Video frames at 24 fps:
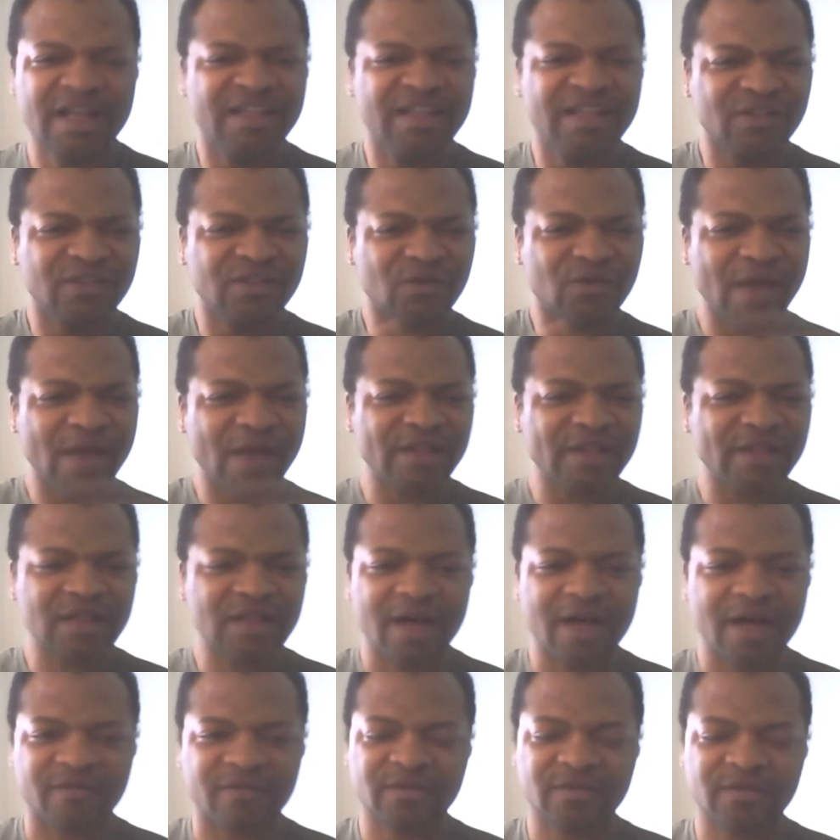It's great
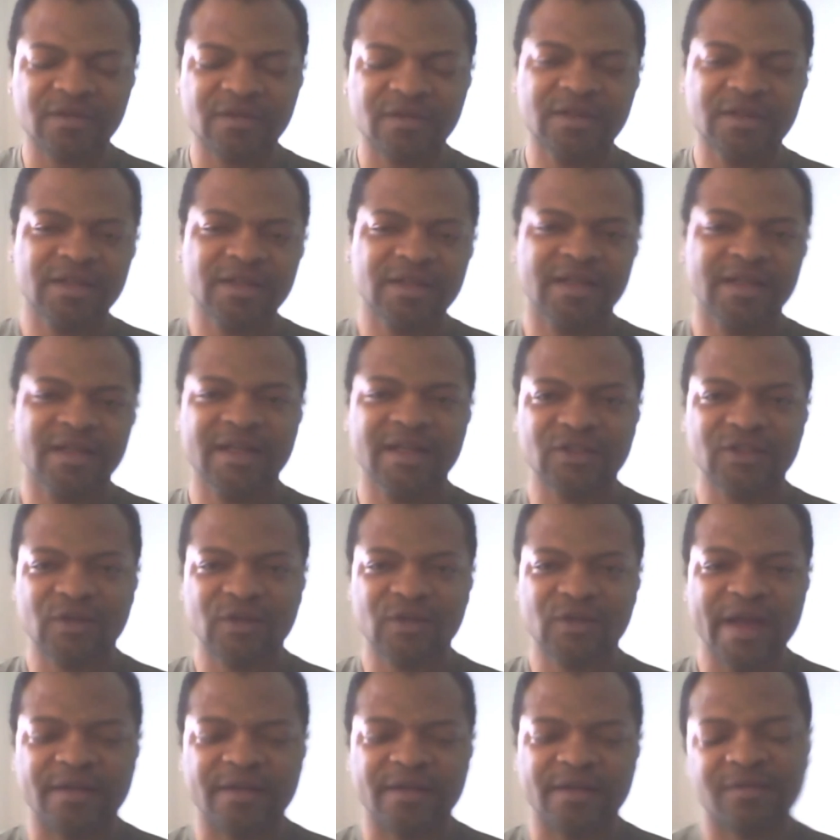stuff. It's
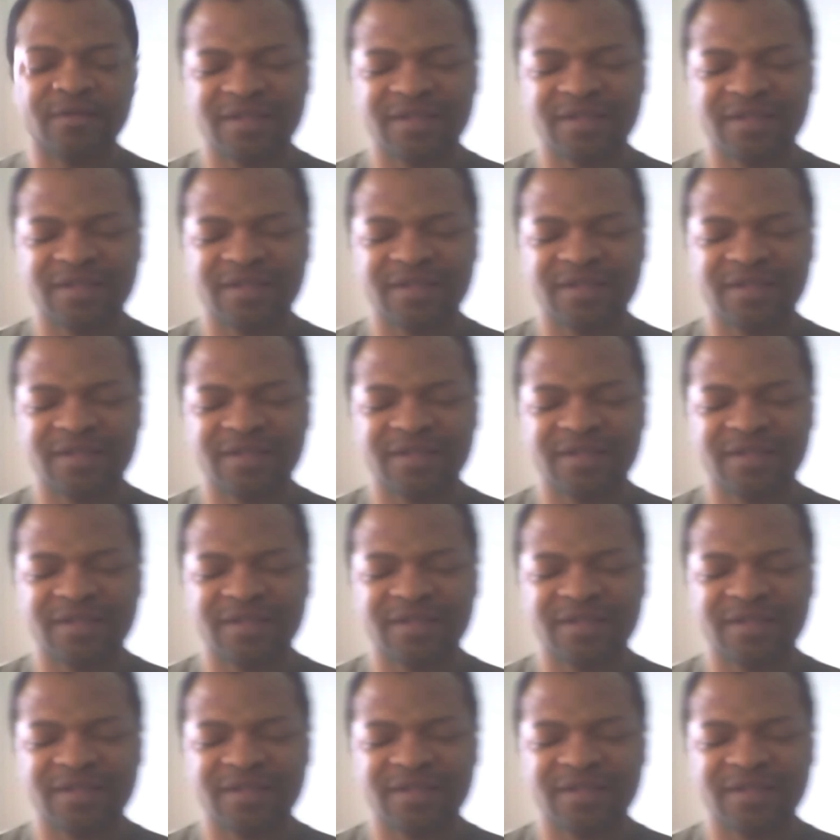great.